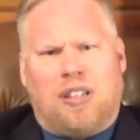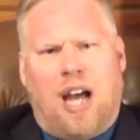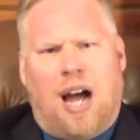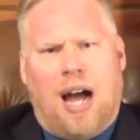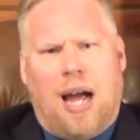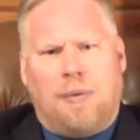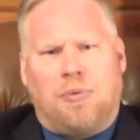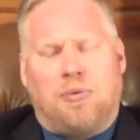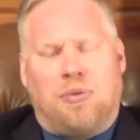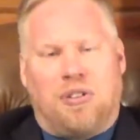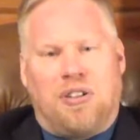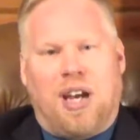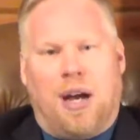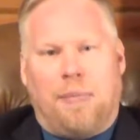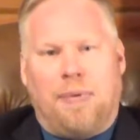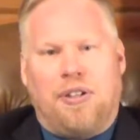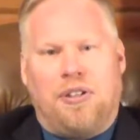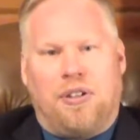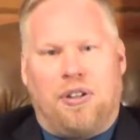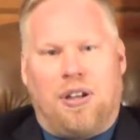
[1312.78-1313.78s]
times will
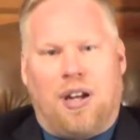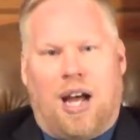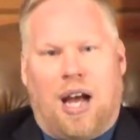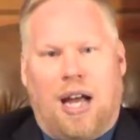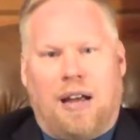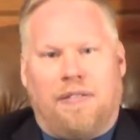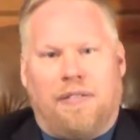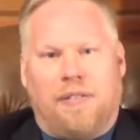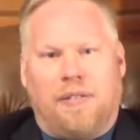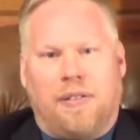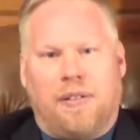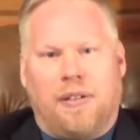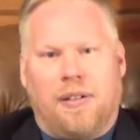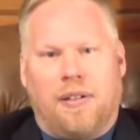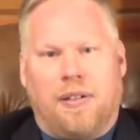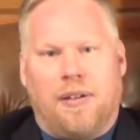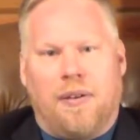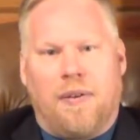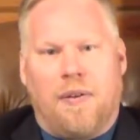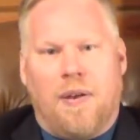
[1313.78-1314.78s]
come into your life,
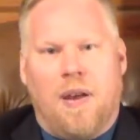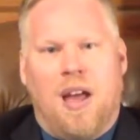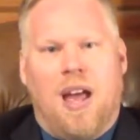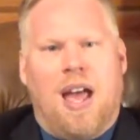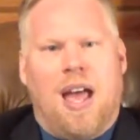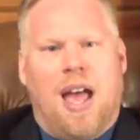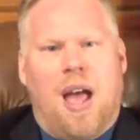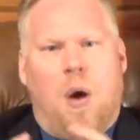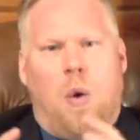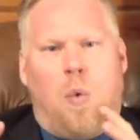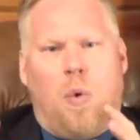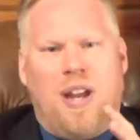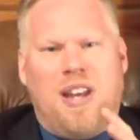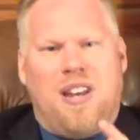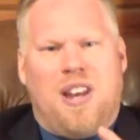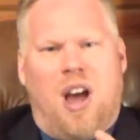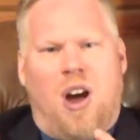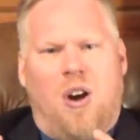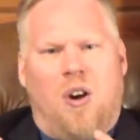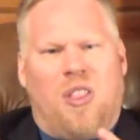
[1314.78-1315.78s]
we
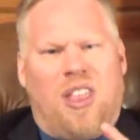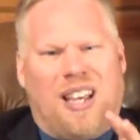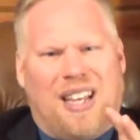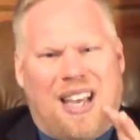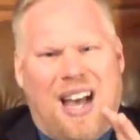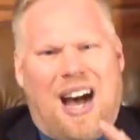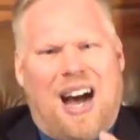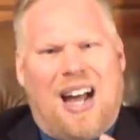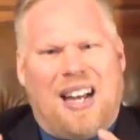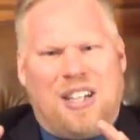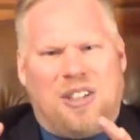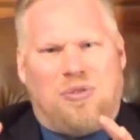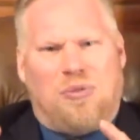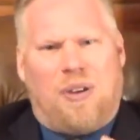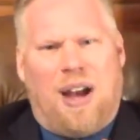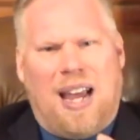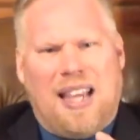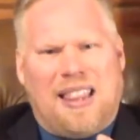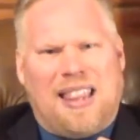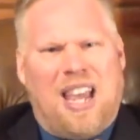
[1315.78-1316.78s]
know that God is
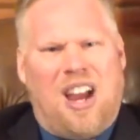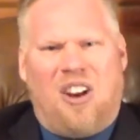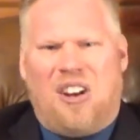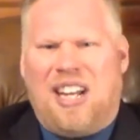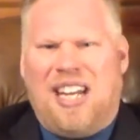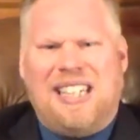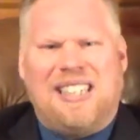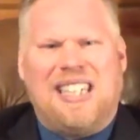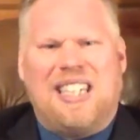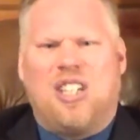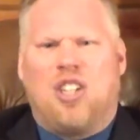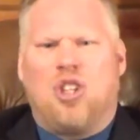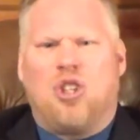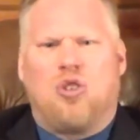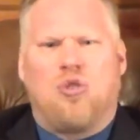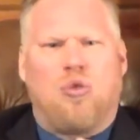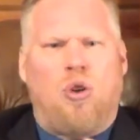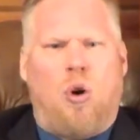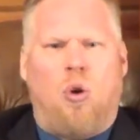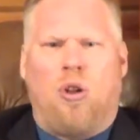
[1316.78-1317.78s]
right there and He's in
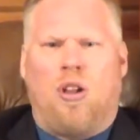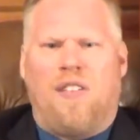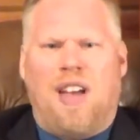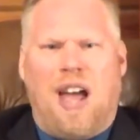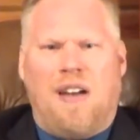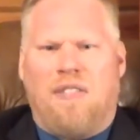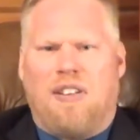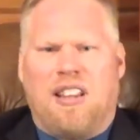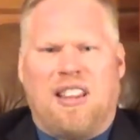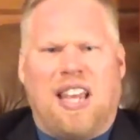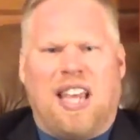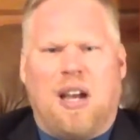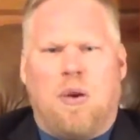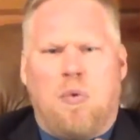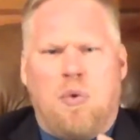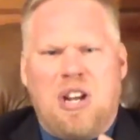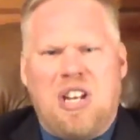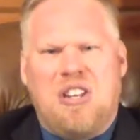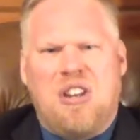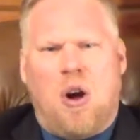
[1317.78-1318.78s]
control of everything, and
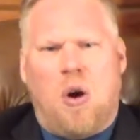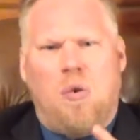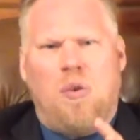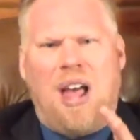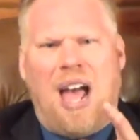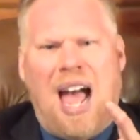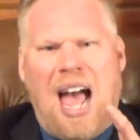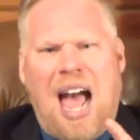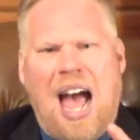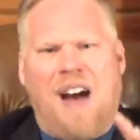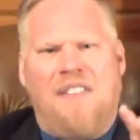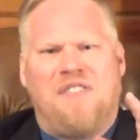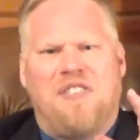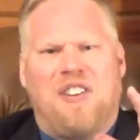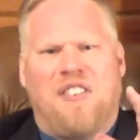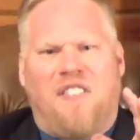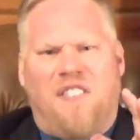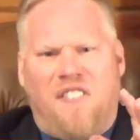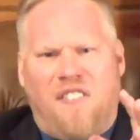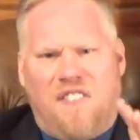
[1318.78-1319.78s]
we don't have
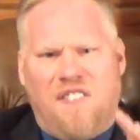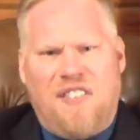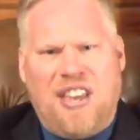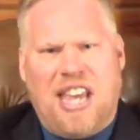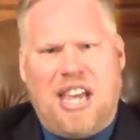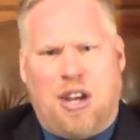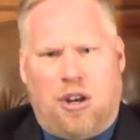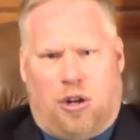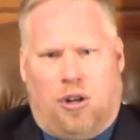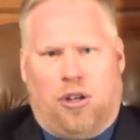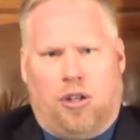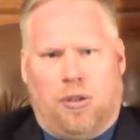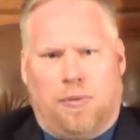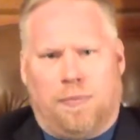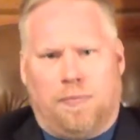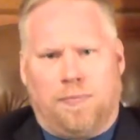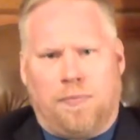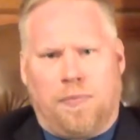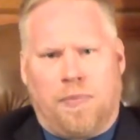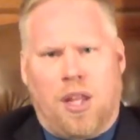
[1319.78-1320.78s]
to fear.
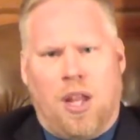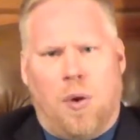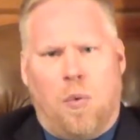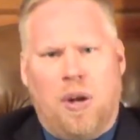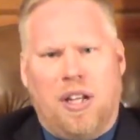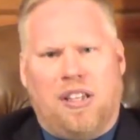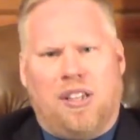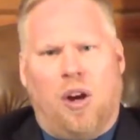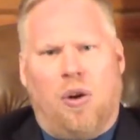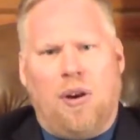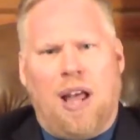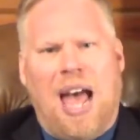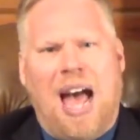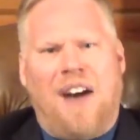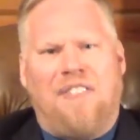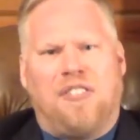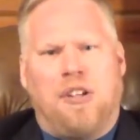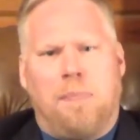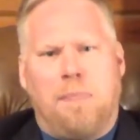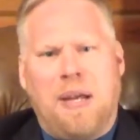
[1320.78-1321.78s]
We don't
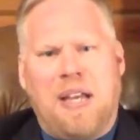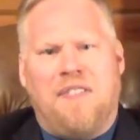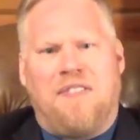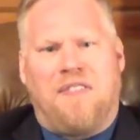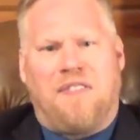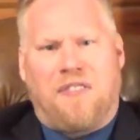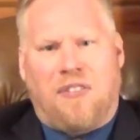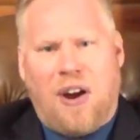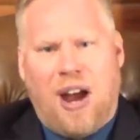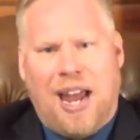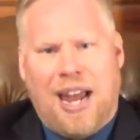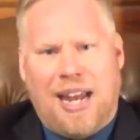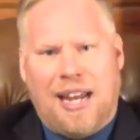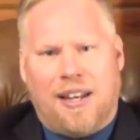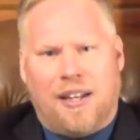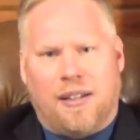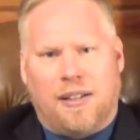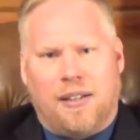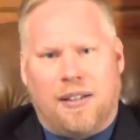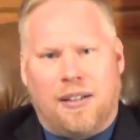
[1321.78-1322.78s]
have to be
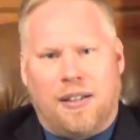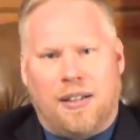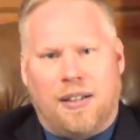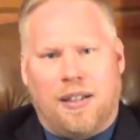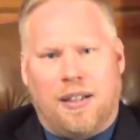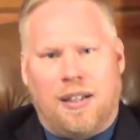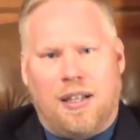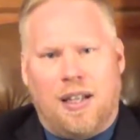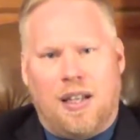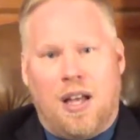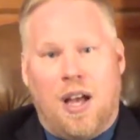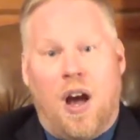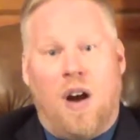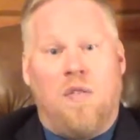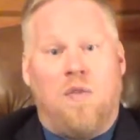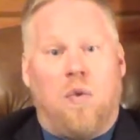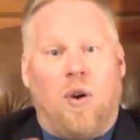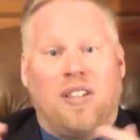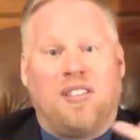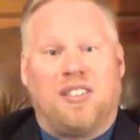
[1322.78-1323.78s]
afraid
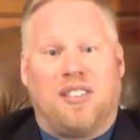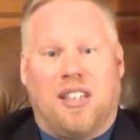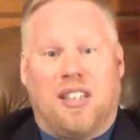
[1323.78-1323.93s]
of what's